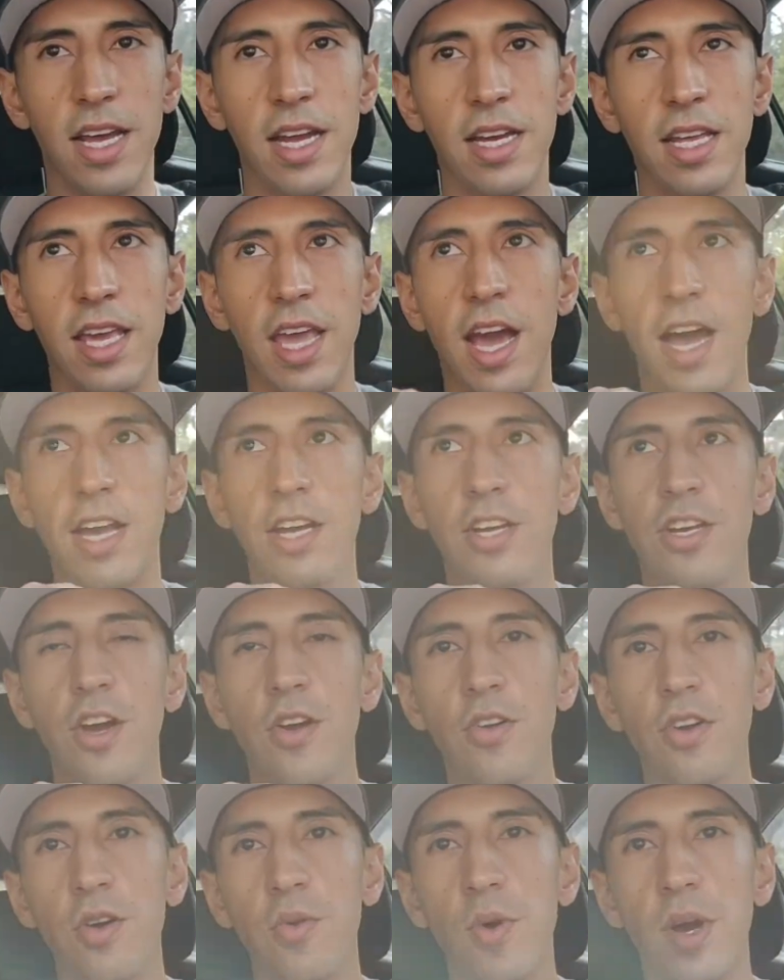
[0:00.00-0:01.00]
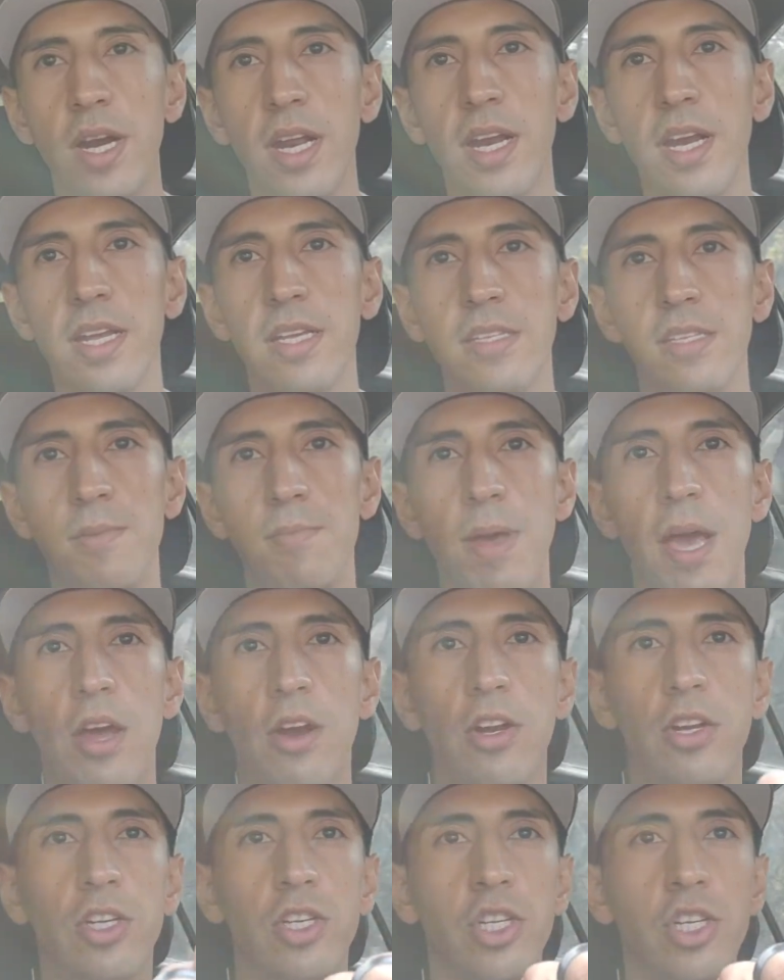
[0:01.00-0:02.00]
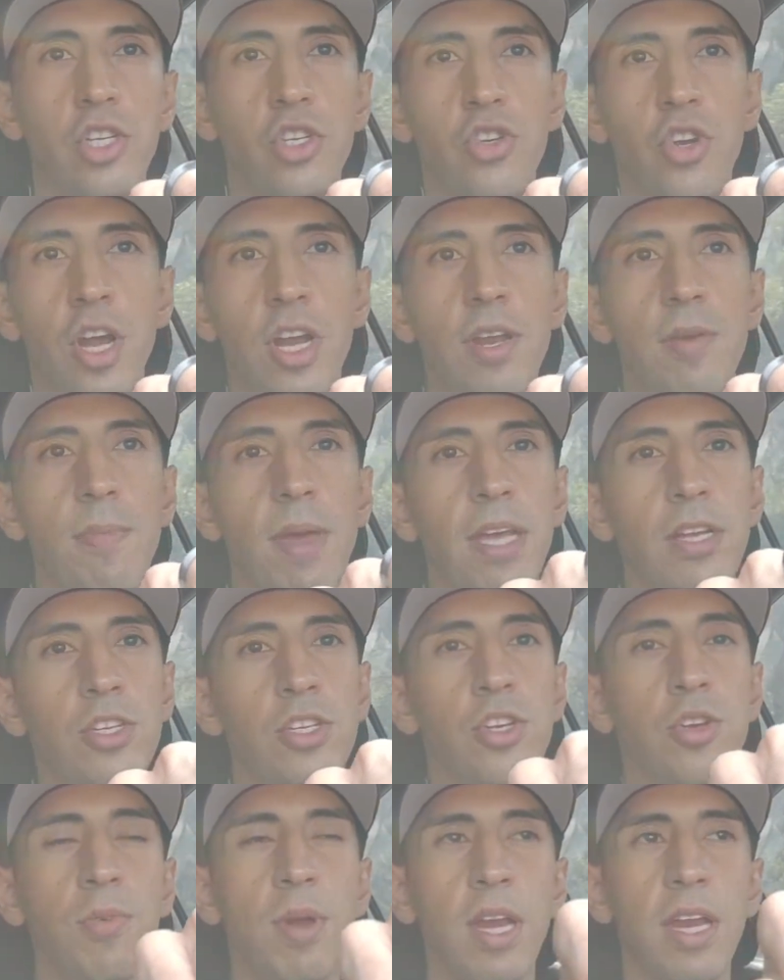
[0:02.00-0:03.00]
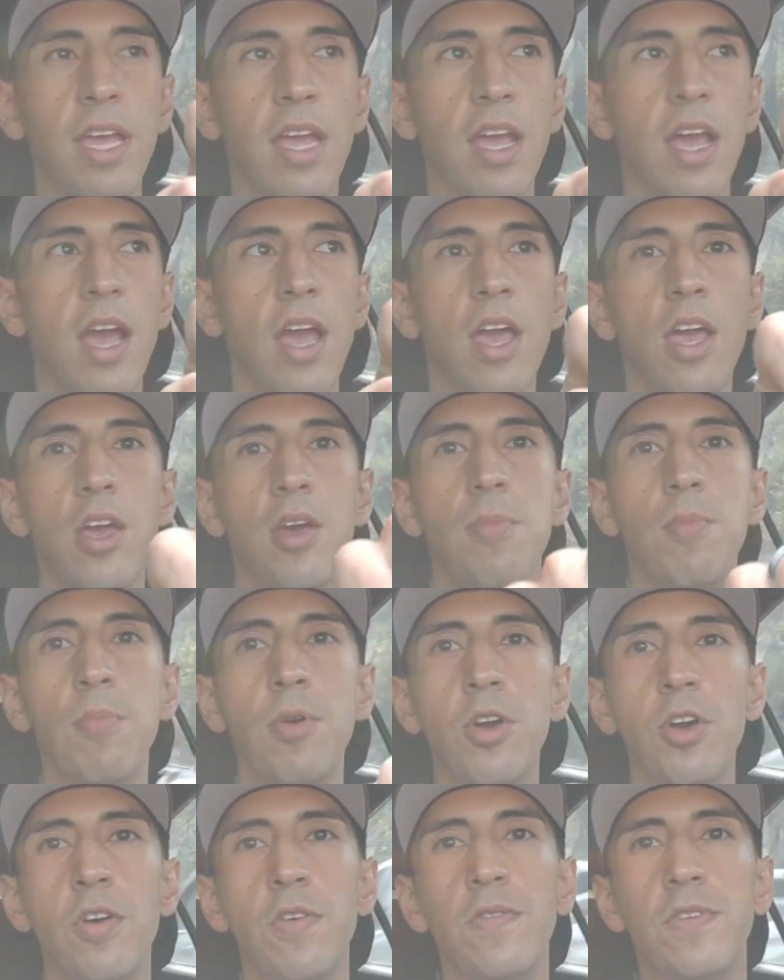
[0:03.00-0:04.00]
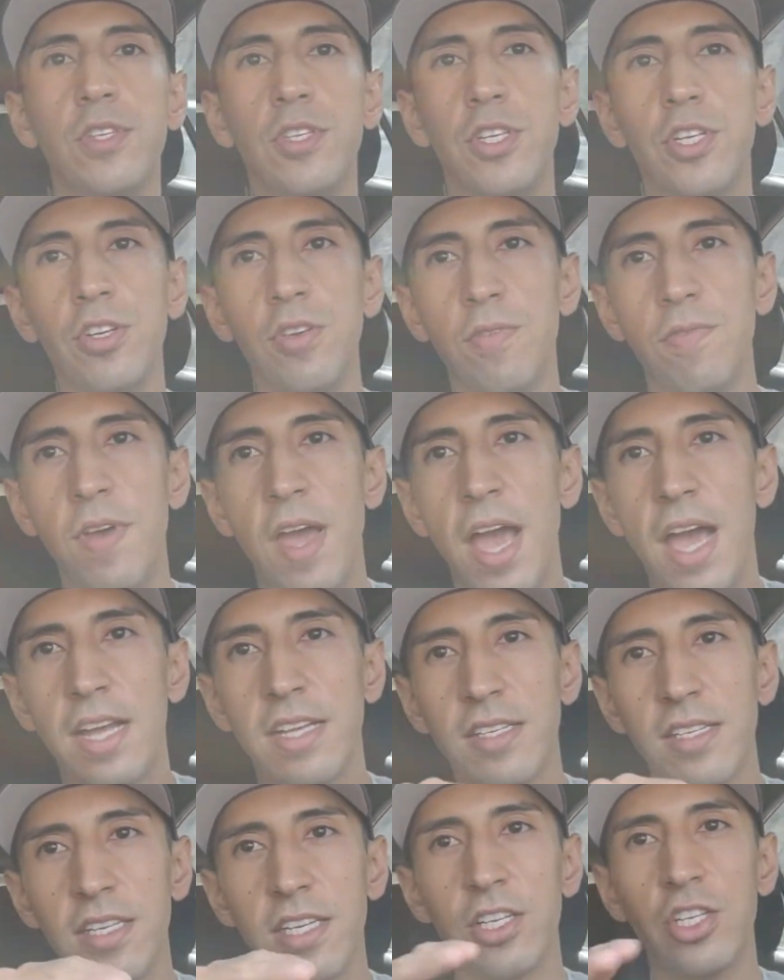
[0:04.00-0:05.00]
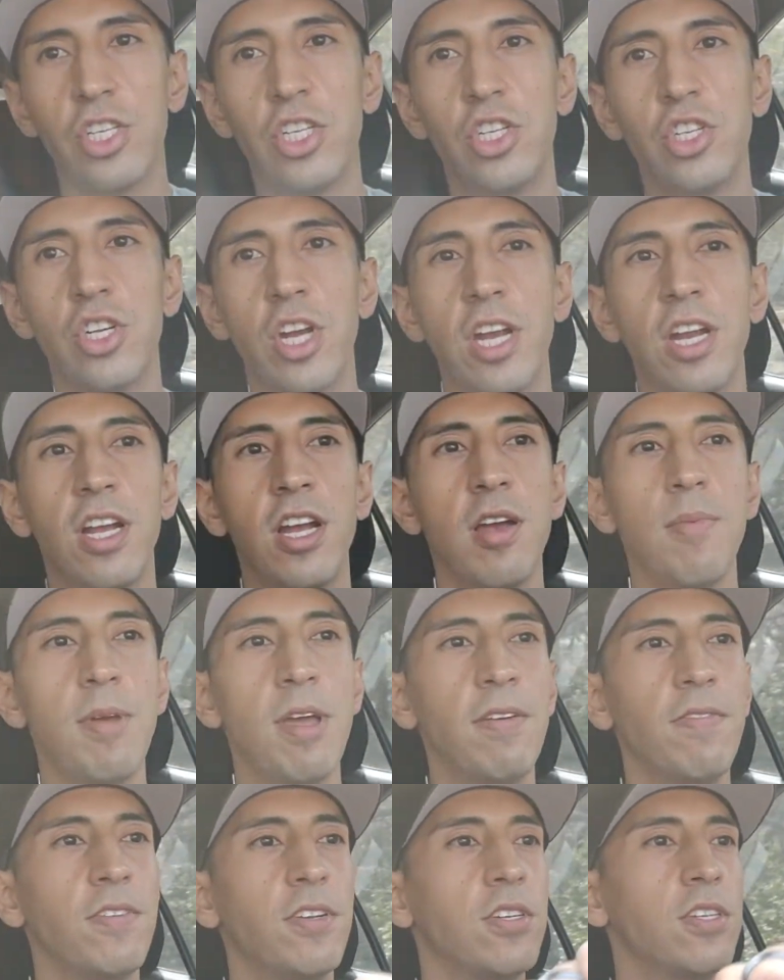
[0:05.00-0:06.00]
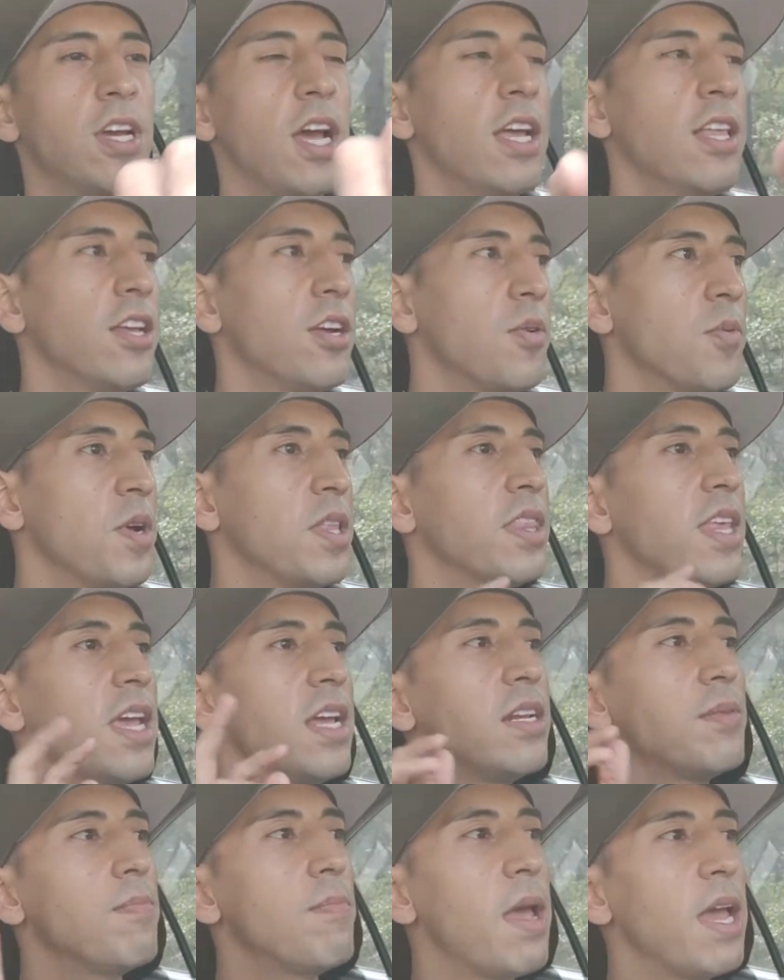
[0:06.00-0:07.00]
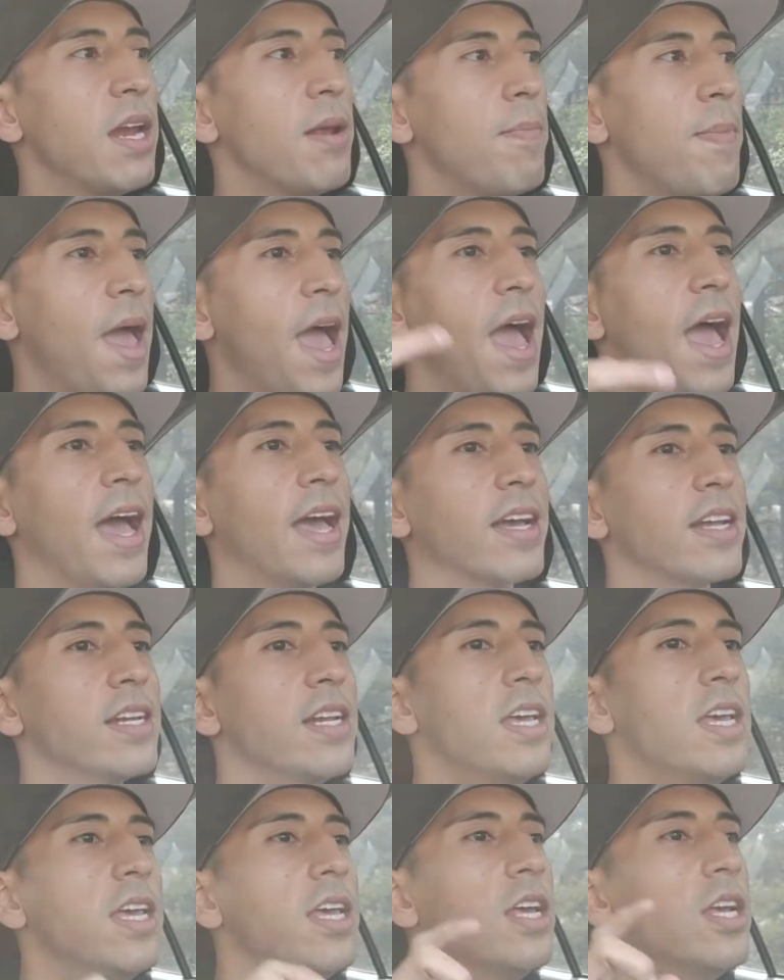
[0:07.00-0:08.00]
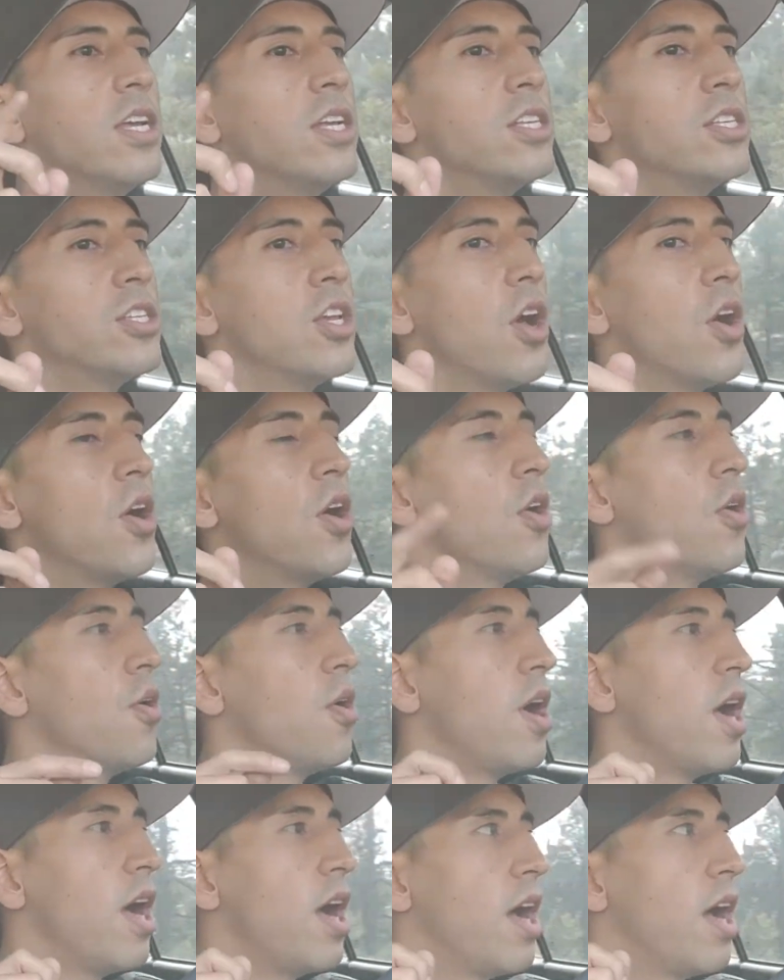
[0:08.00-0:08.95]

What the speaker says: Danny. I don't know what it is about her. She's trying to make too many moves too fast, and she's trying to come after Tyler when they made a pact. So